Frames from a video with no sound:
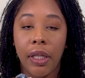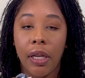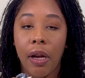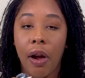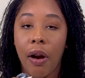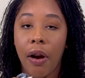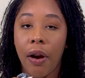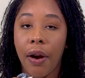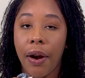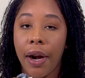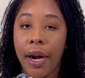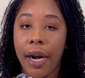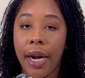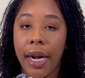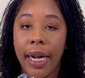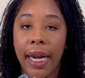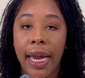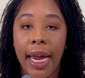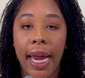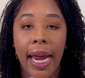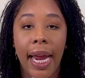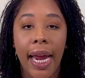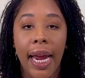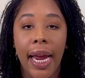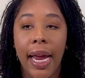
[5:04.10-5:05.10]
hard,
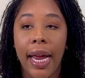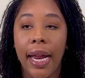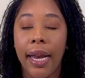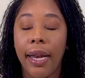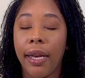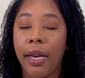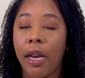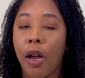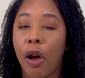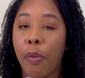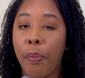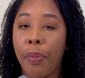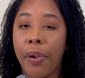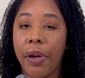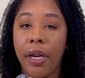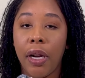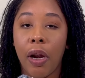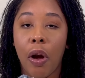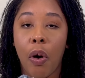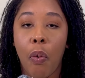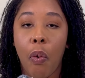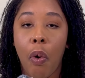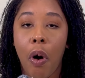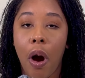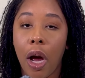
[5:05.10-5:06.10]
and don't put
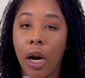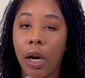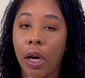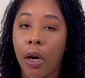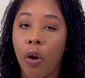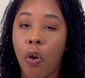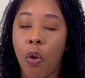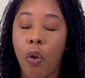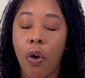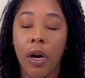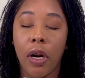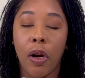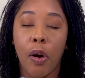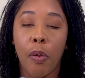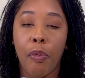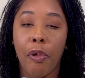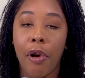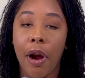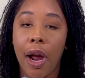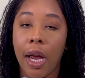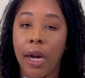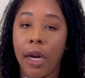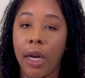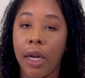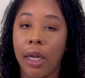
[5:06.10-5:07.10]
no water or no
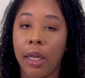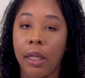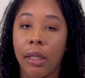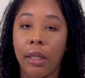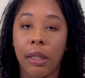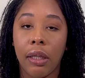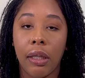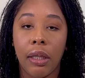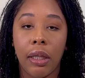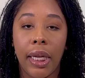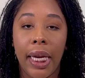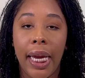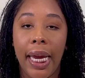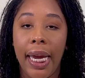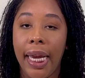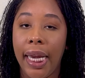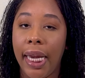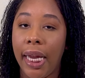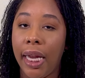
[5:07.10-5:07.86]
products in